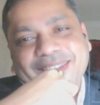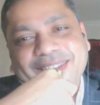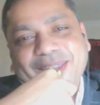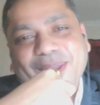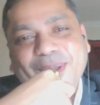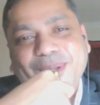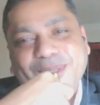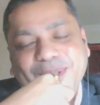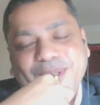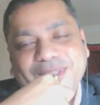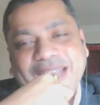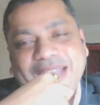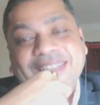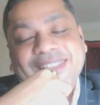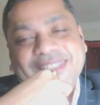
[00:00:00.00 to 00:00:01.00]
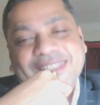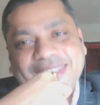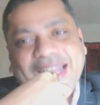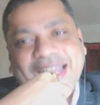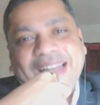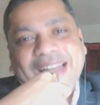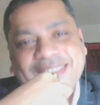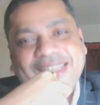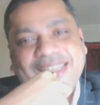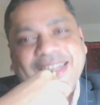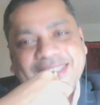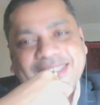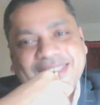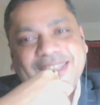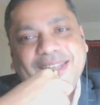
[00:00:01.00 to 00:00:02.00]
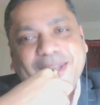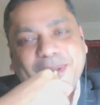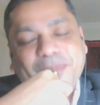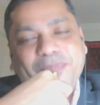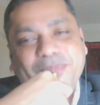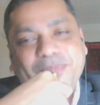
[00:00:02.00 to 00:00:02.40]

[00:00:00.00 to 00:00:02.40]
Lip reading: So yes. that's the